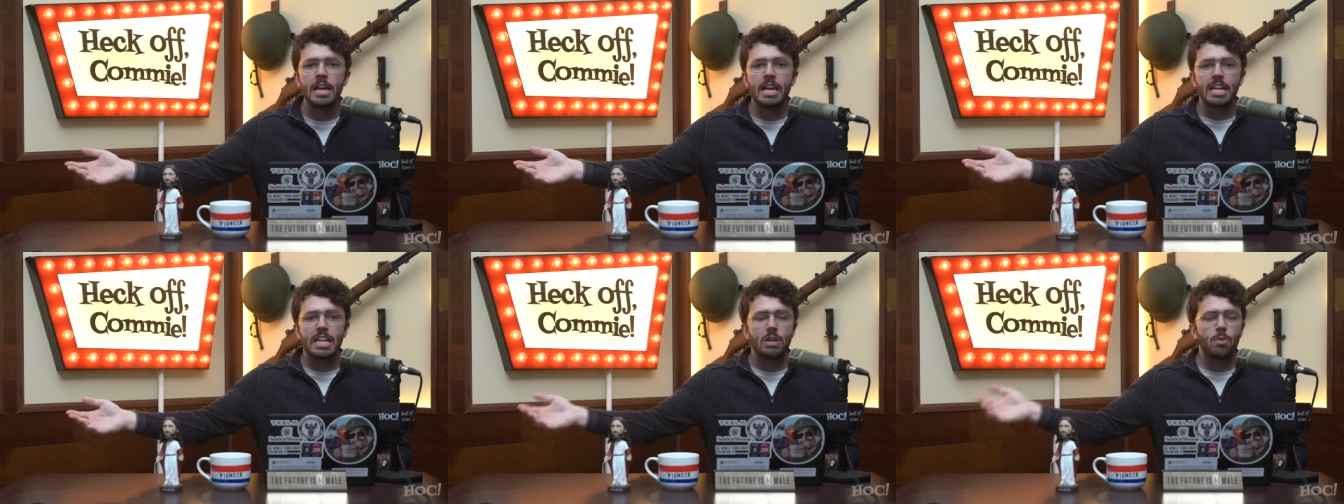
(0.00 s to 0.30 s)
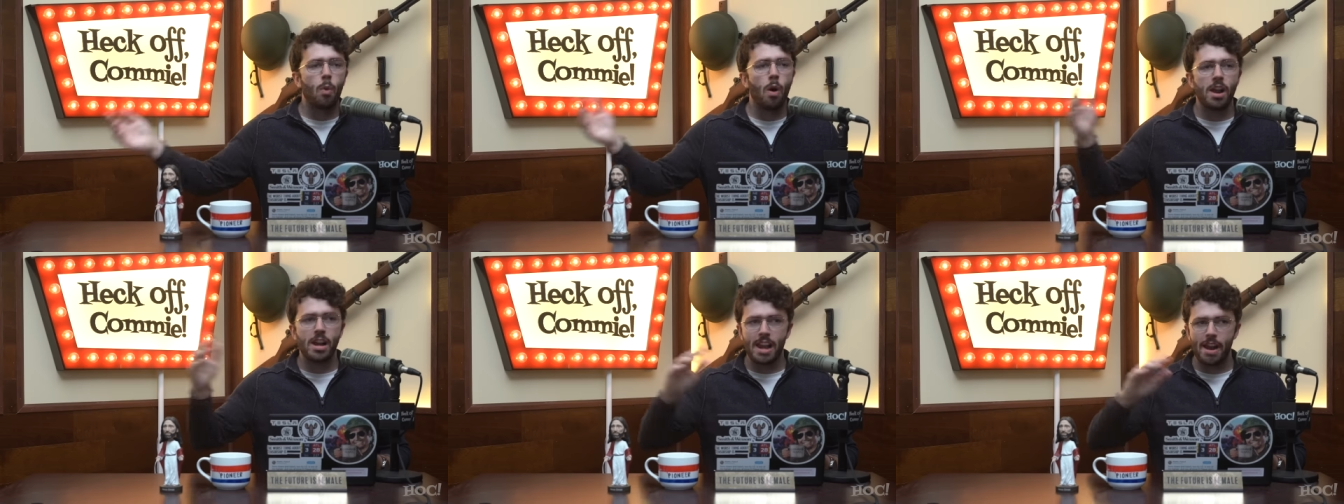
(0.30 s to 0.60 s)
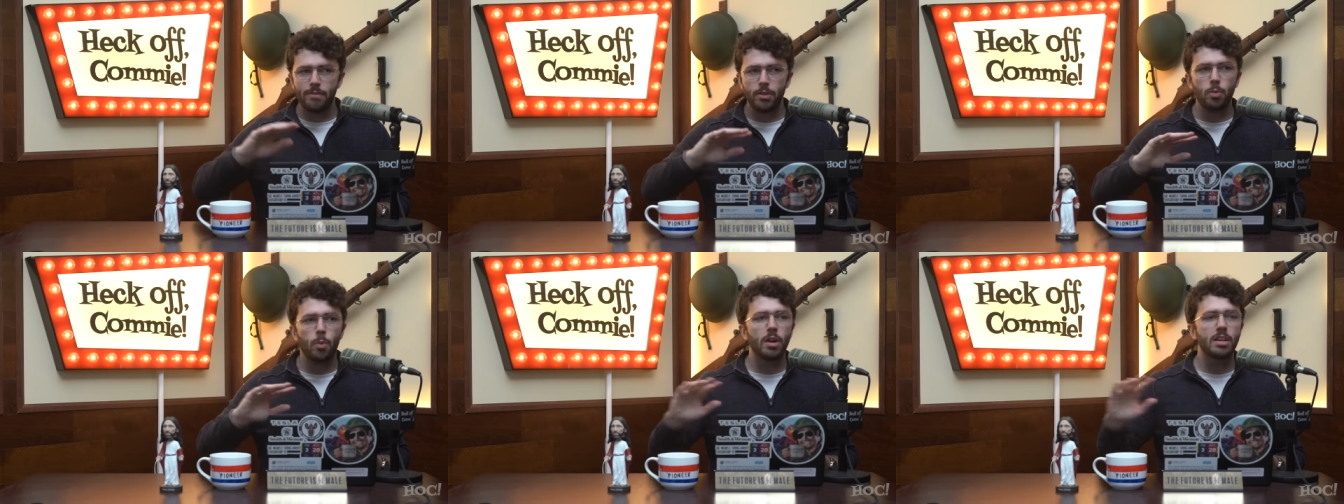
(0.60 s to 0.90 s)
He wanted
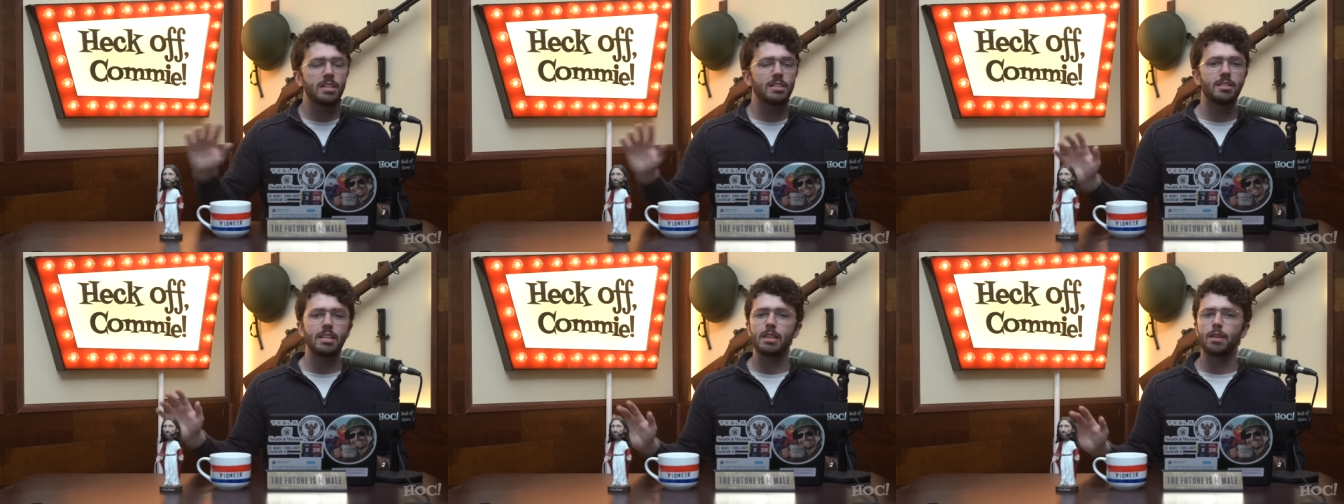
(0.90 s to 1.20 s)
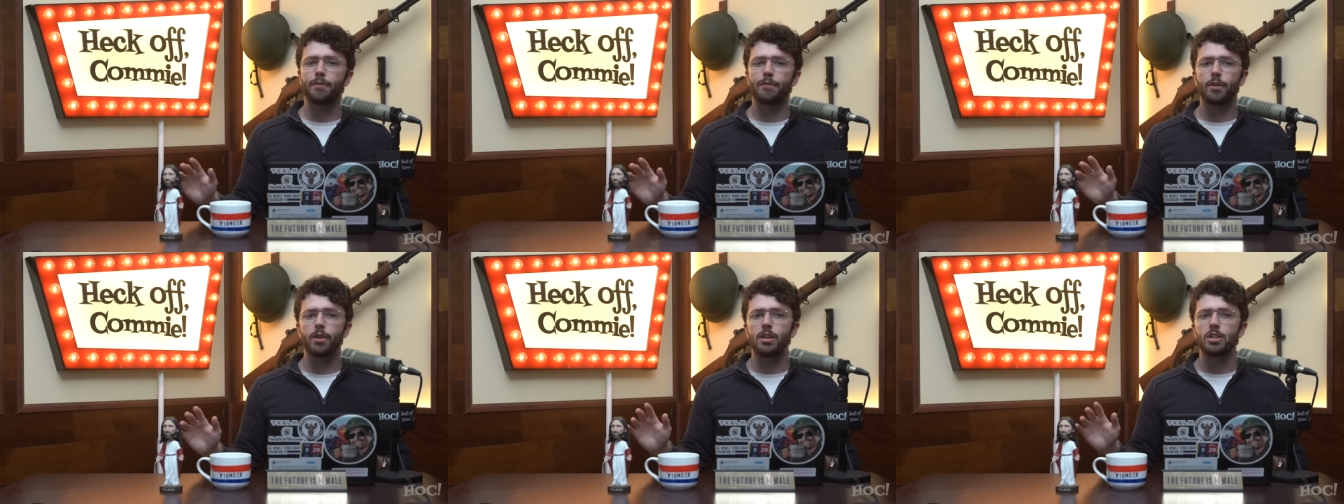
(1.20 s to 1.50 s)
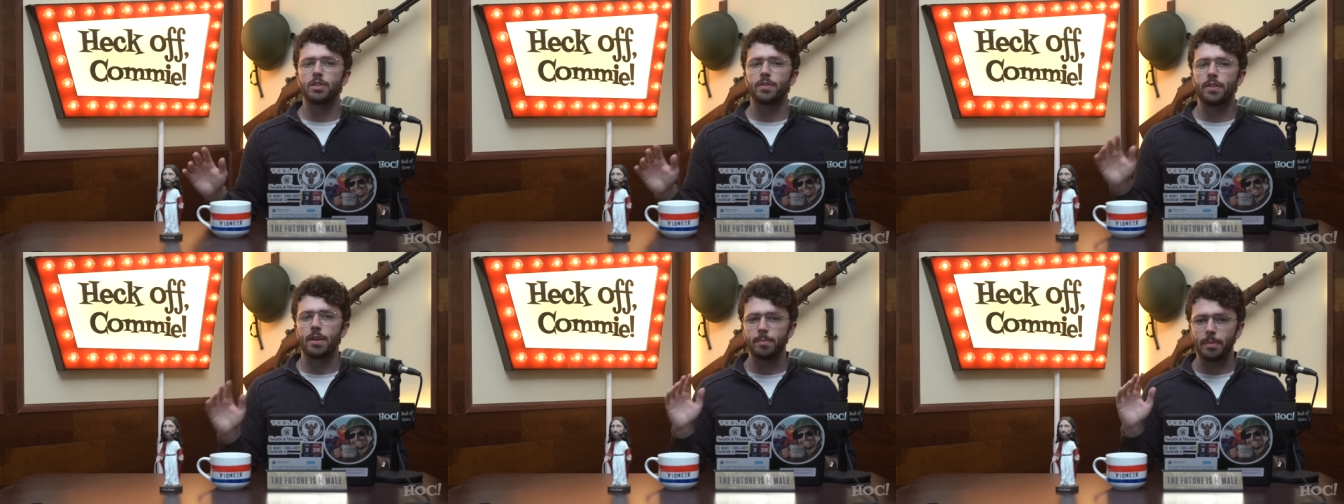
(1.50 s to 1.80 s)
everyone to see the
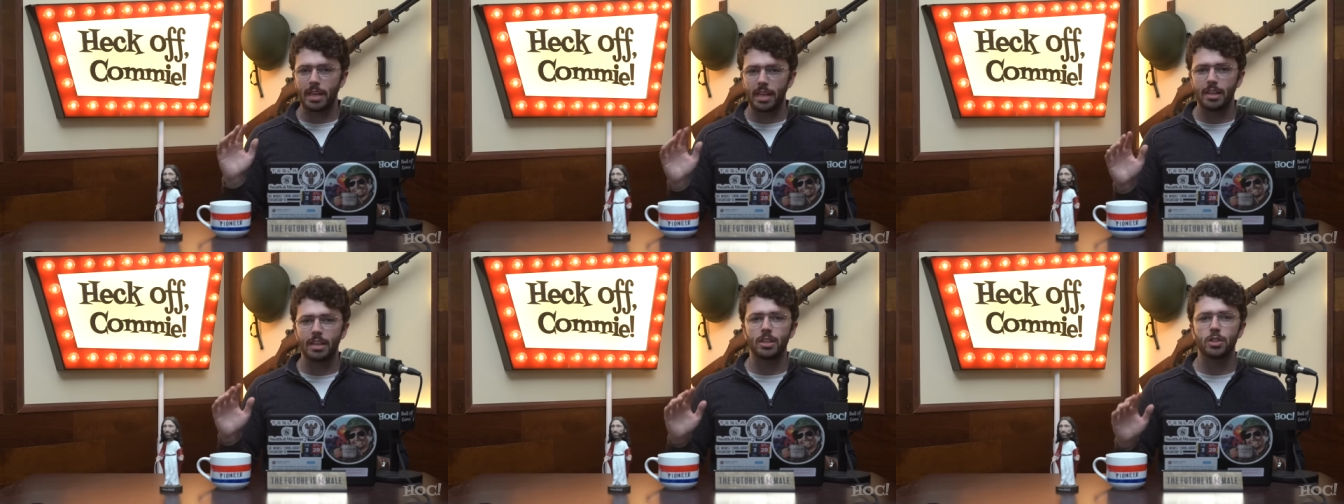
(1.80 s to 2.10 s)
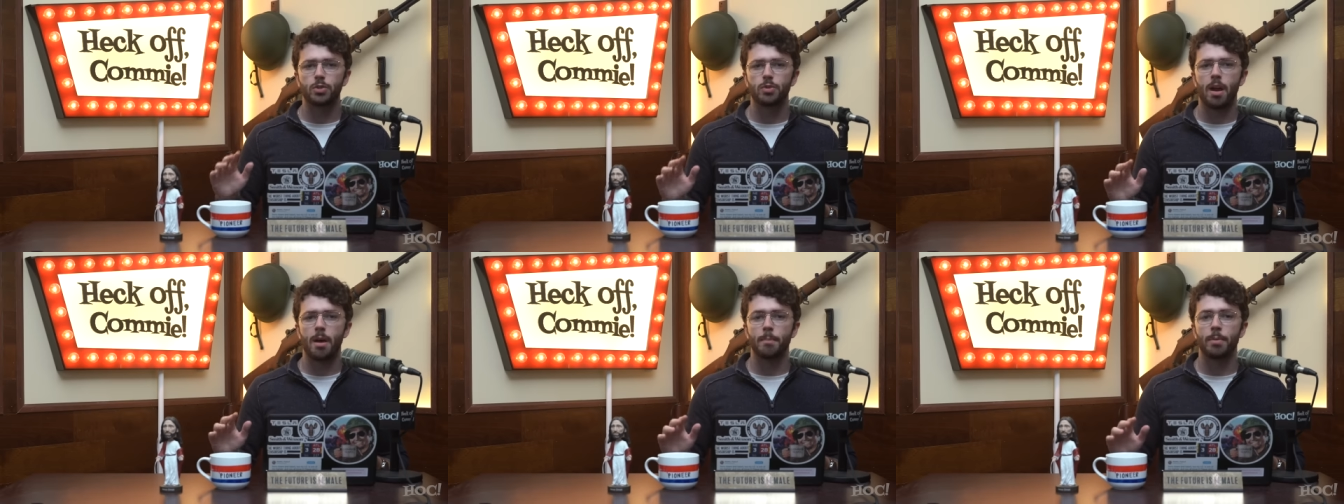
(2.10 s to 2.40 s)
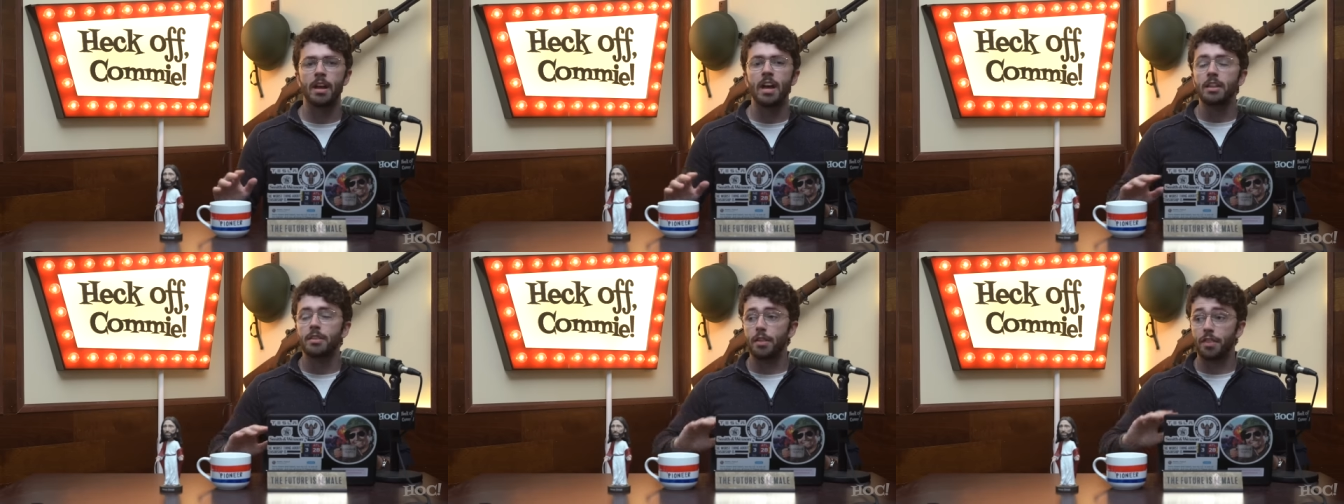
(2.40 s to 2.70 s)
footage of him killing Trump.
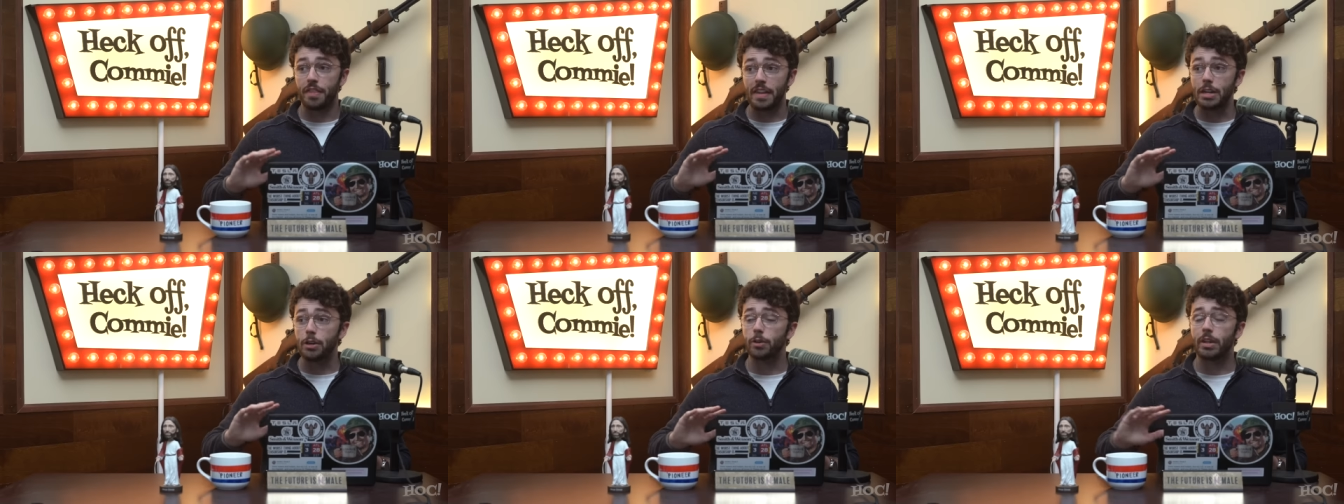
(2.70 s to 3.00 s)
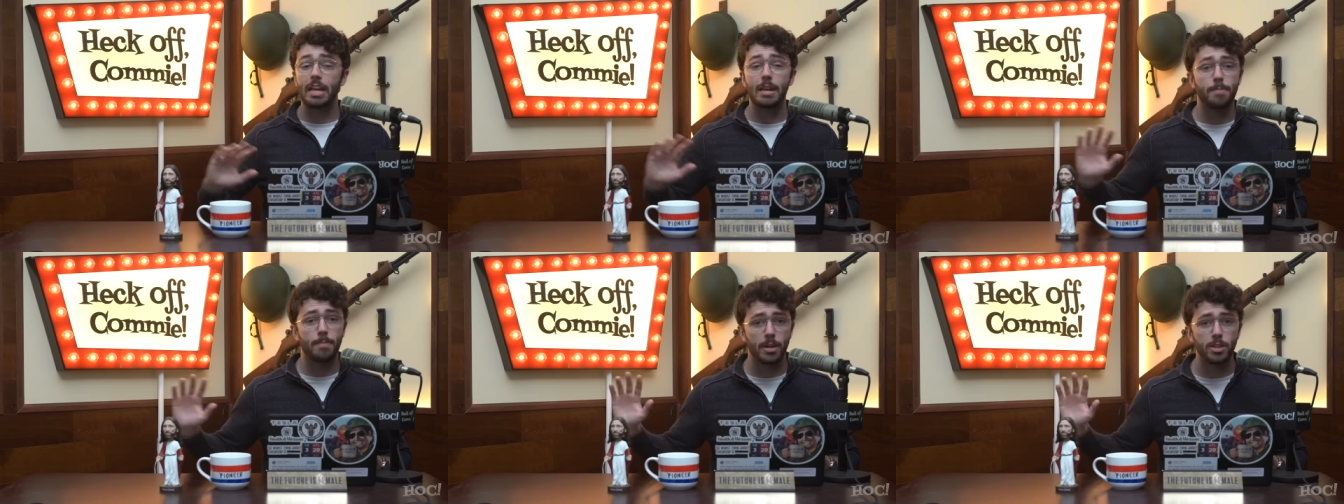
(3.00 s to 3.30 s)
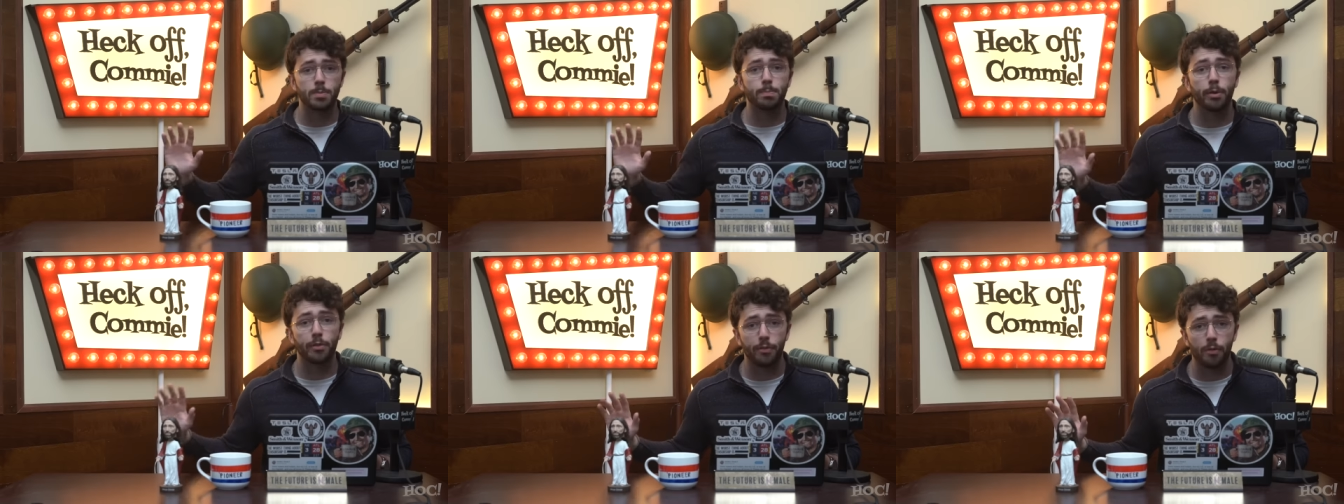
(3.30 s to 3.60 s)
The theater kid
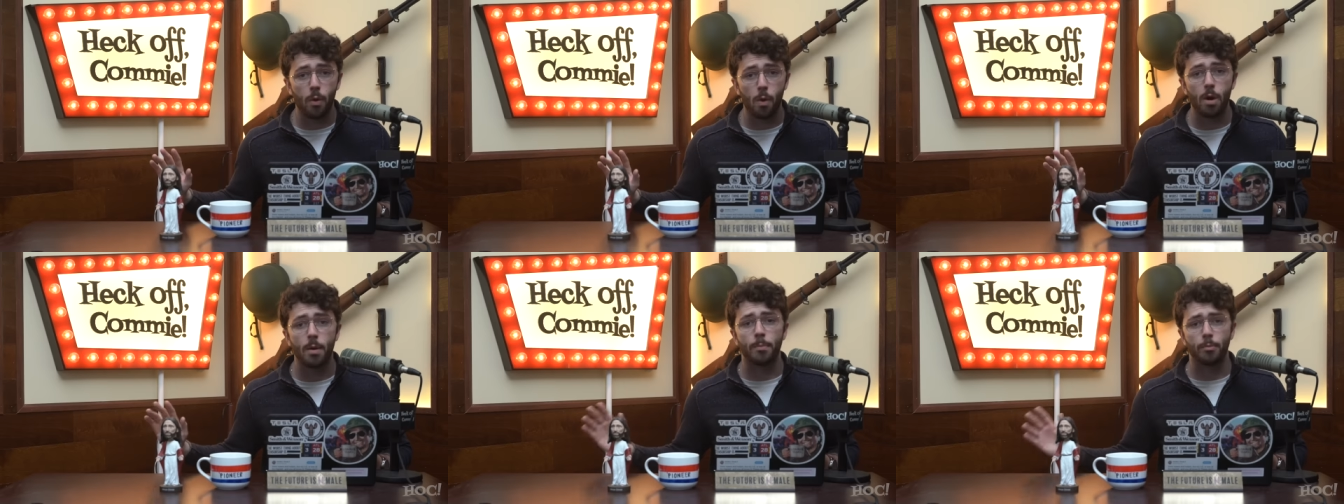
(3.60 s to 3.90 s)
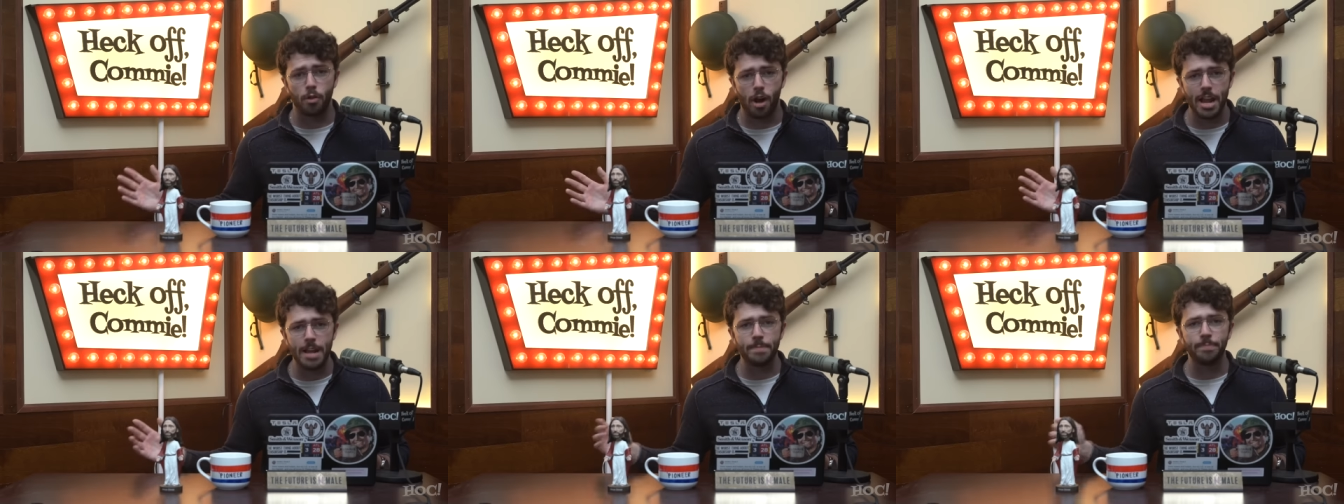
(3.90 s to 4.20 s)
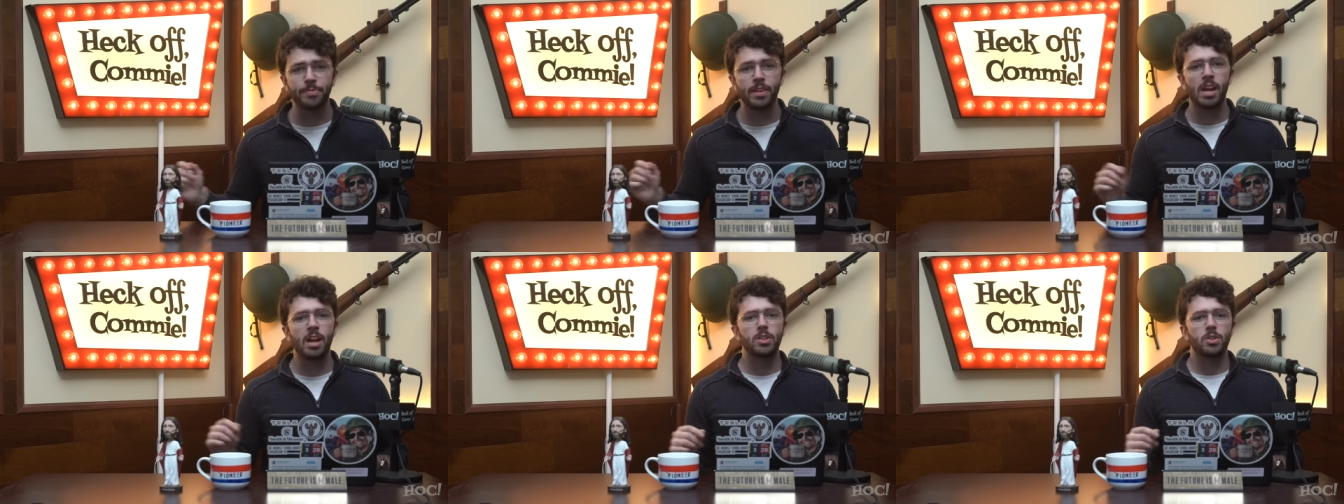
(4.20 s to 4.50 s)
must perform, right?